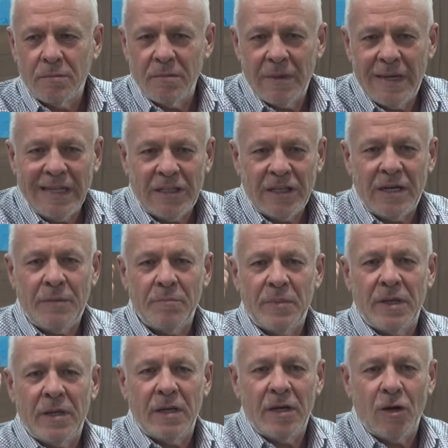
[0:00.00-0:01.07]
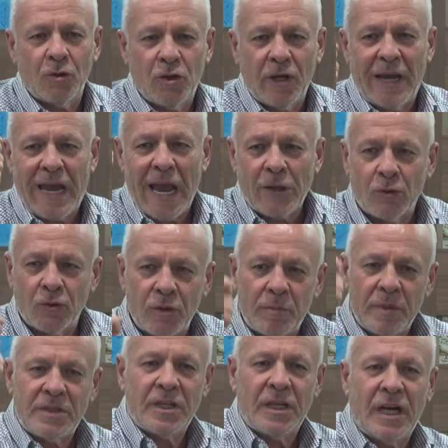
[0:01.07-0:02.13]
lighten and be, you know, to, candle be
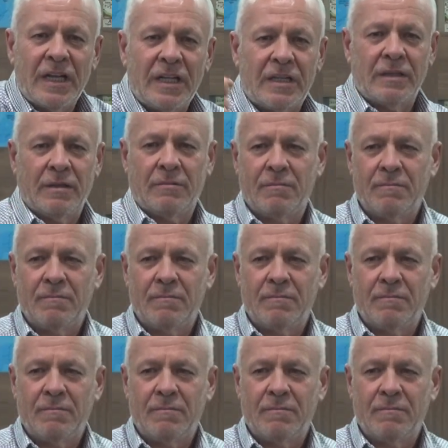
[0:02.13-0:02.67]
still laden.